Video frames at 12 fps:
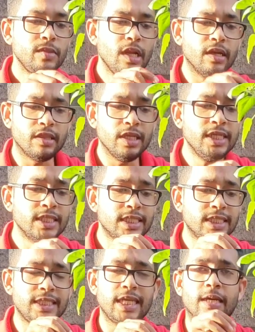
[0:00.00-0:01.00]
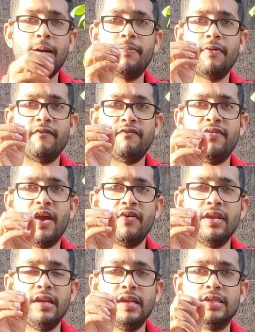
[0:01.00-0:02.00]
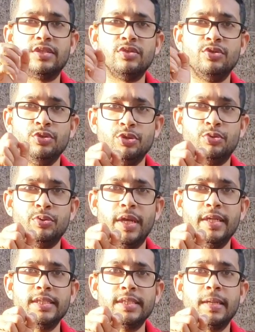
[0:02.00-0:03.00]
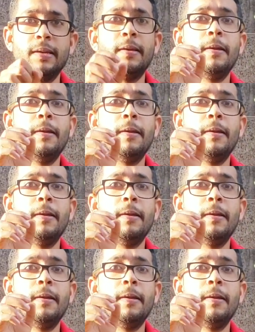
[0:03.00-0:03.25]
these take up very little nutrients